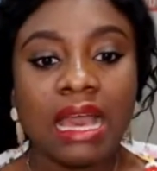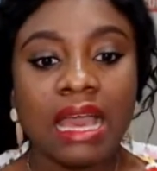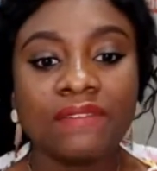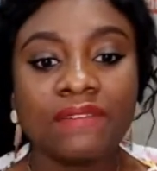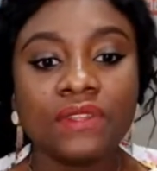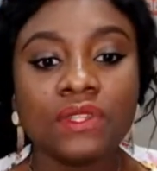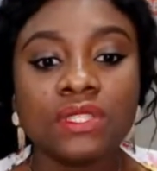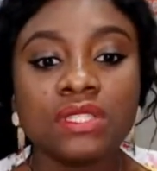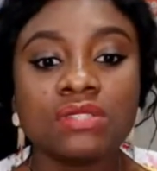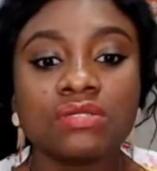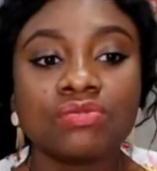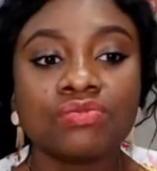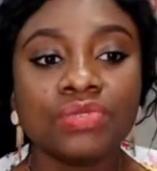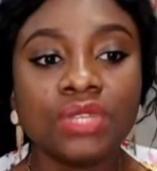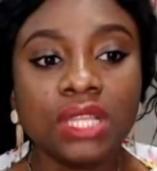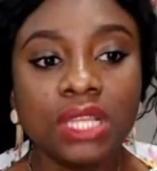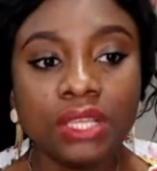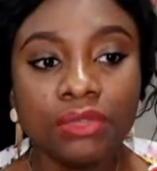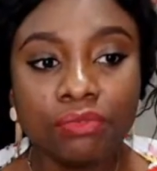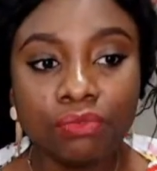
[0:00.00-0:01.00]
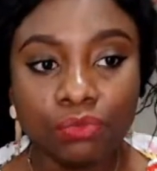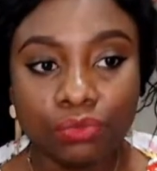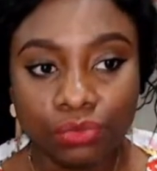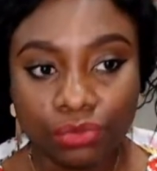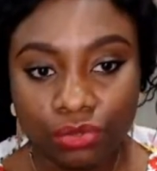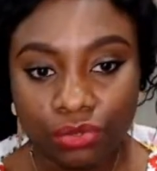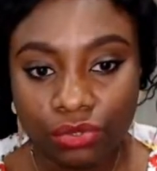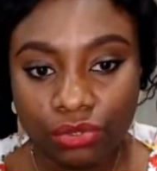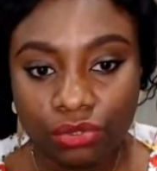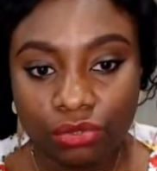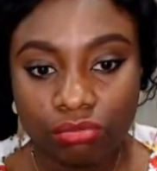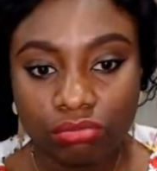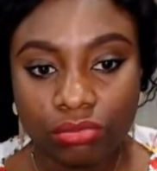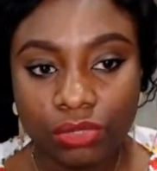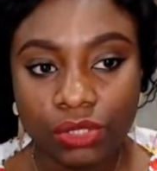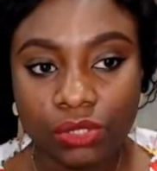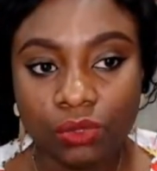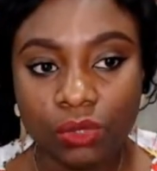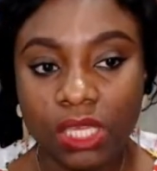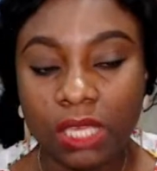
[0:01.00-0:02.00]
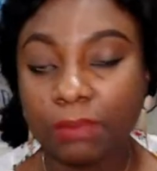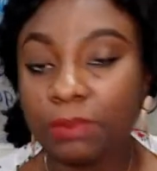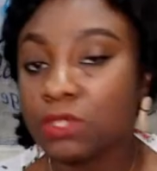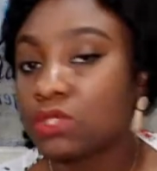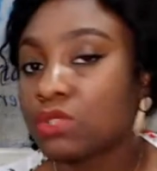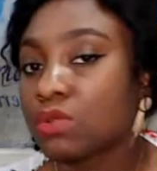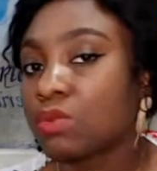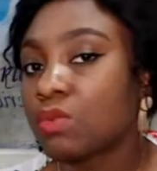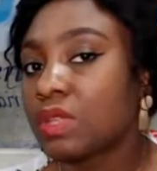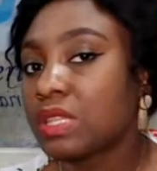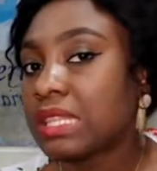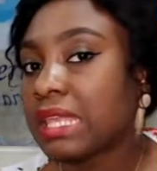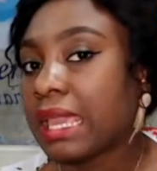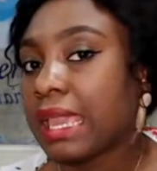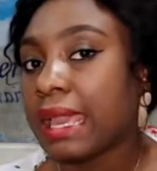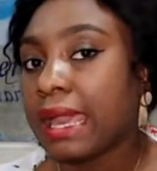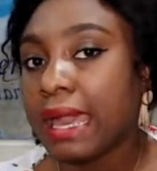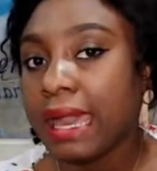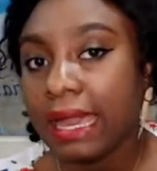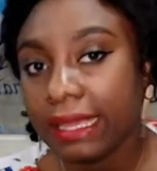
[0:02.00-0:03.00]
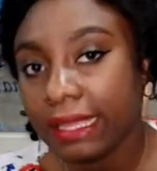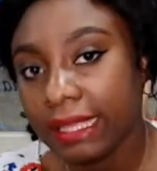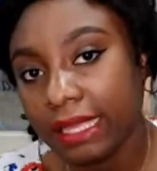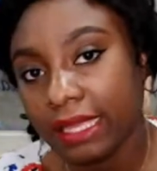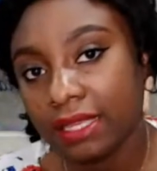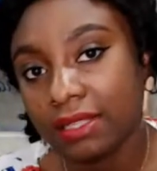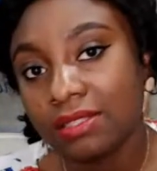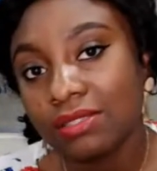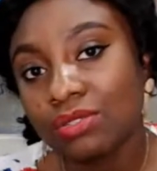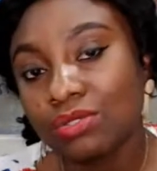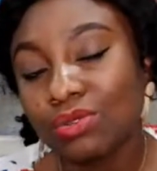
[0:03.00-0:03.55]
I feel it's really rude, keeping someone there hanging.